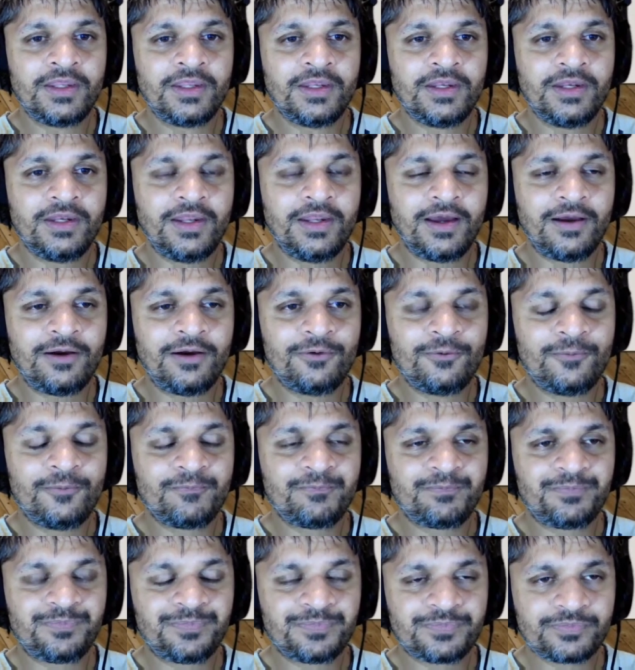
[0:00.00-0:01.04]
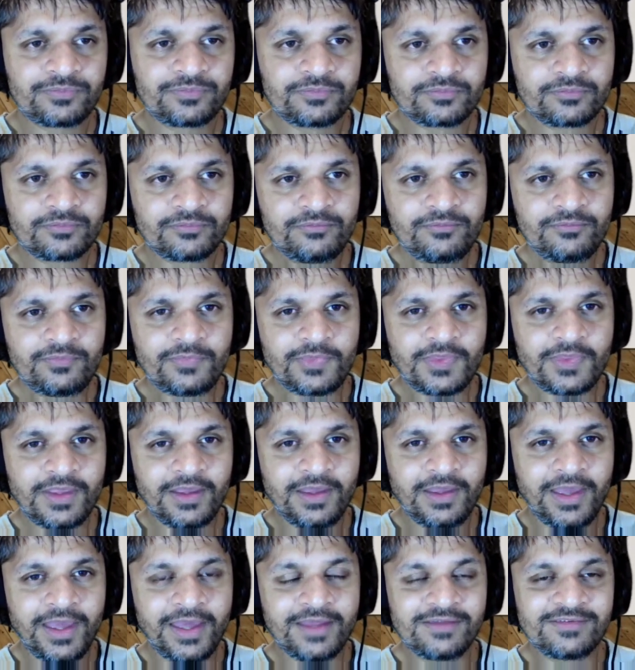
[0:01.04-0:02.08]
now
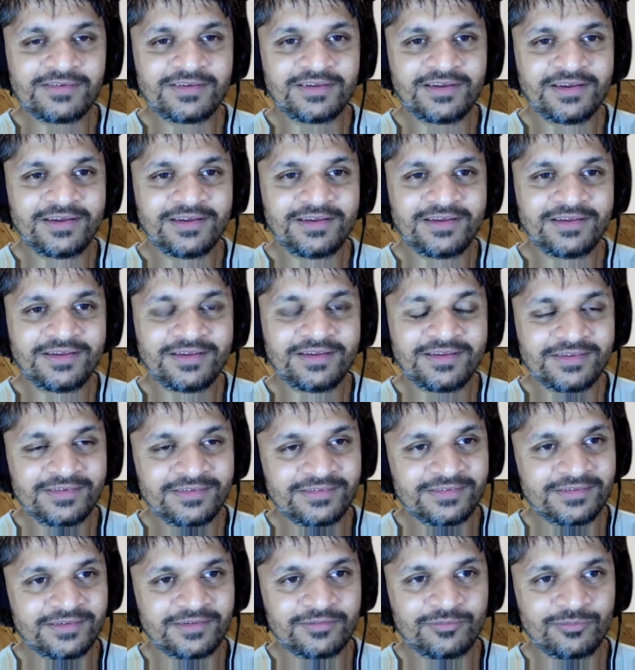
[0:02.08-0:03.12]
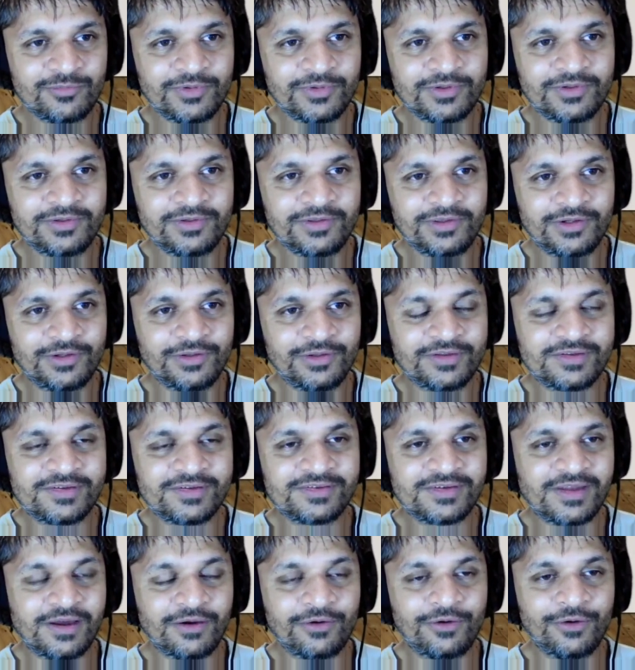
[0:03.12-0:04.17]
as a, this is
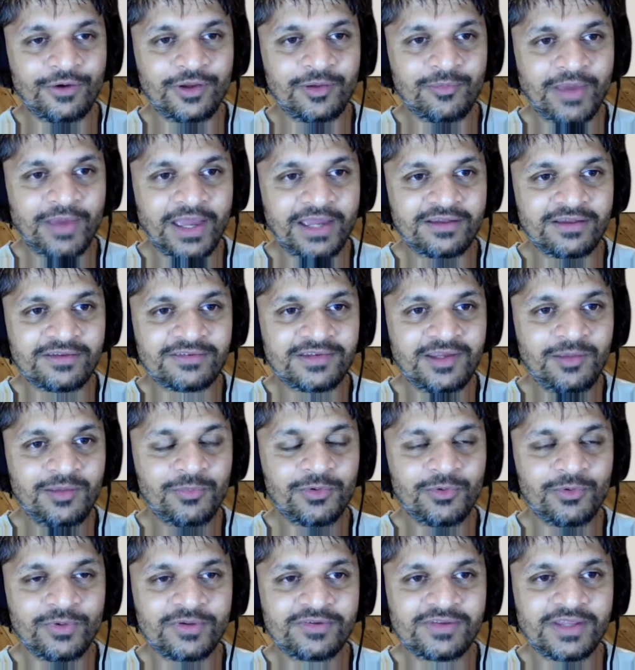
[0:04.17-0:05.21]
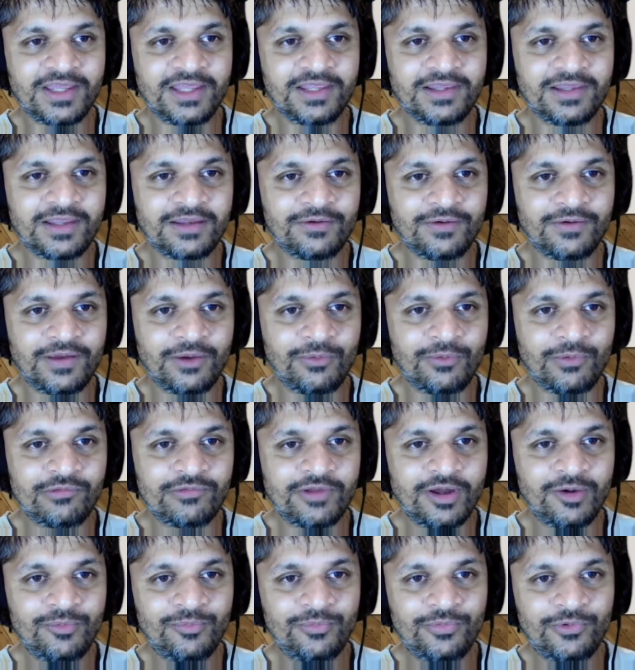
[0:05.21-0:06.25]
now going back a step, and we're saying that, okay, we've
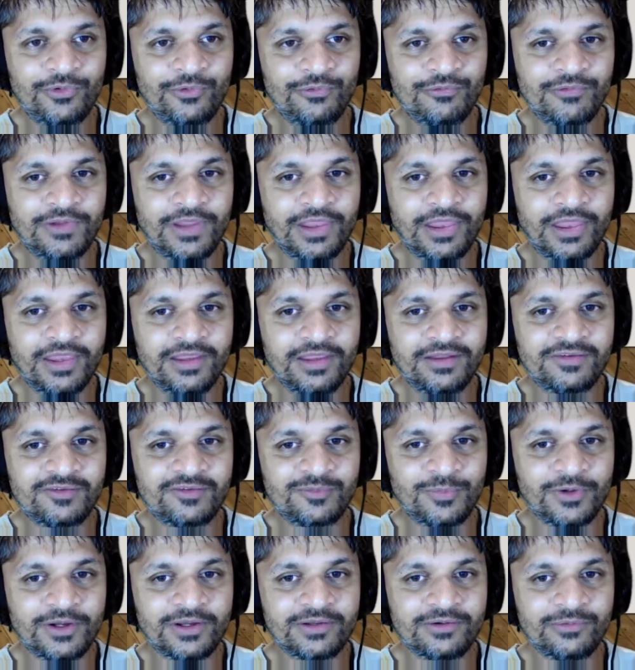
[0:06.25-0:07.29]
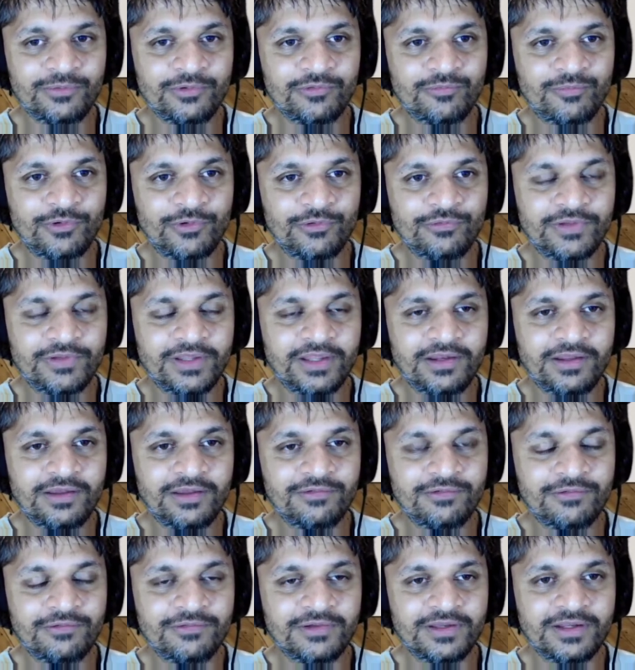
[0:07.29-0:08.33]
now proven this part. We've proven that
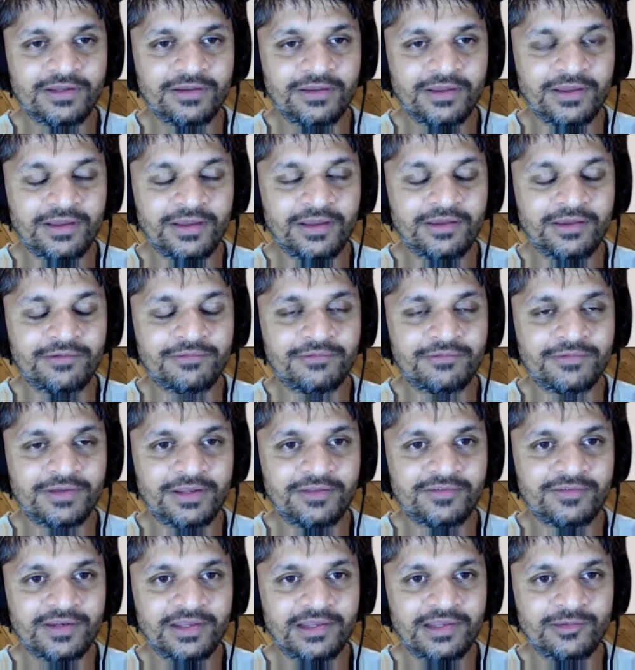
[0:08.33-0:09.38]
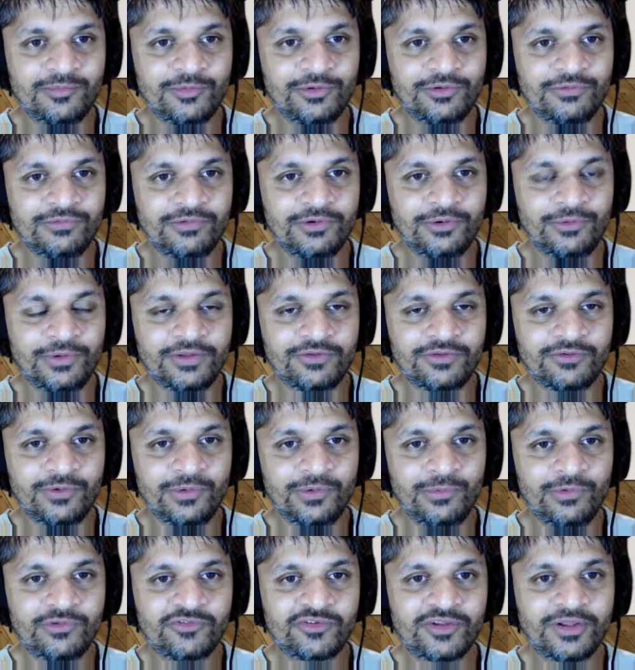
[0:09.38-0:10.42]
f of n is an element of O(n) squared.
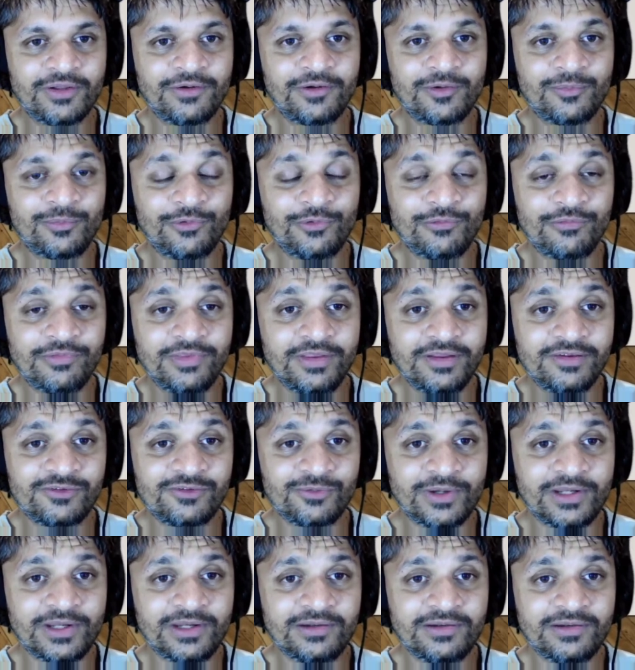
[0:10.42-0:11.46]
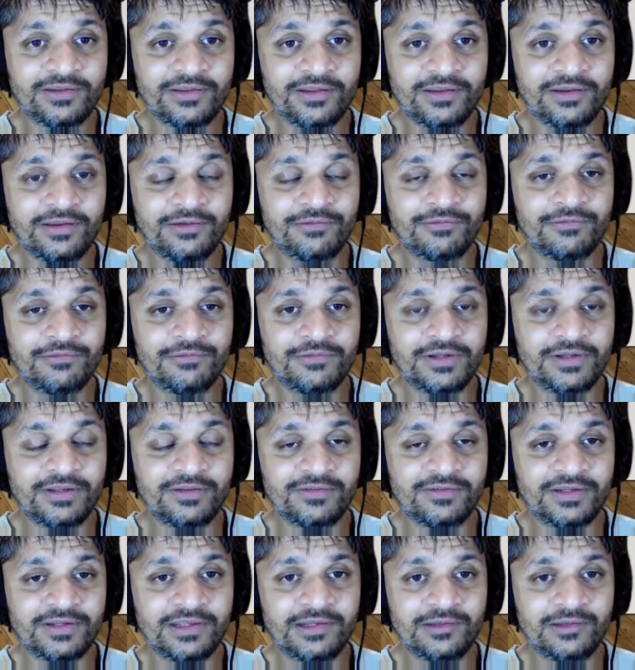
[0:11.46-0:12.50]
We've still got to prove this one, that f of n is
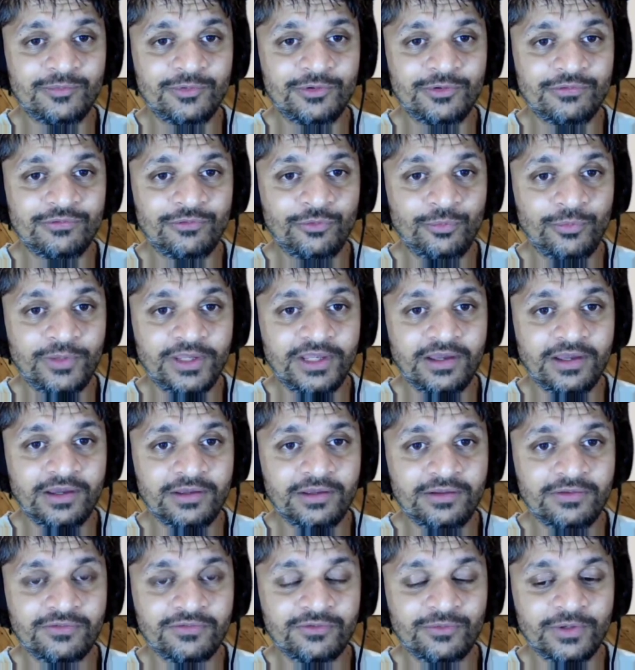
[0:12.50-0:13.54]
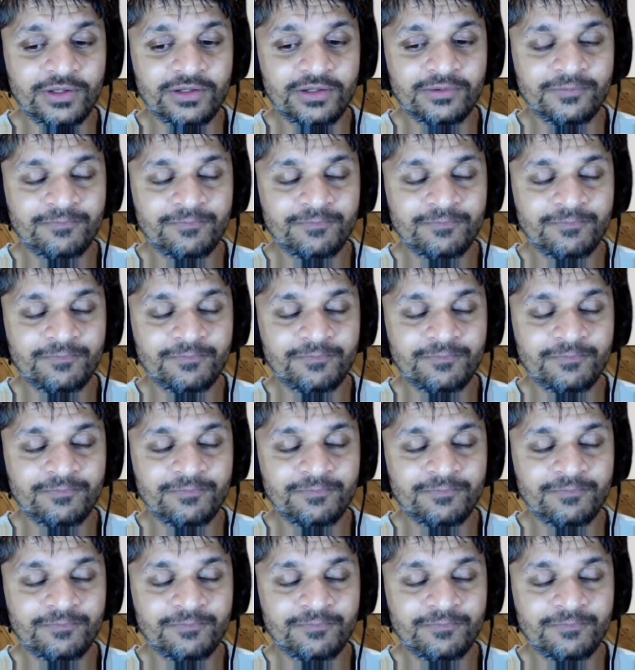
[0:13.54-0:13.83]
an element of omega n squared.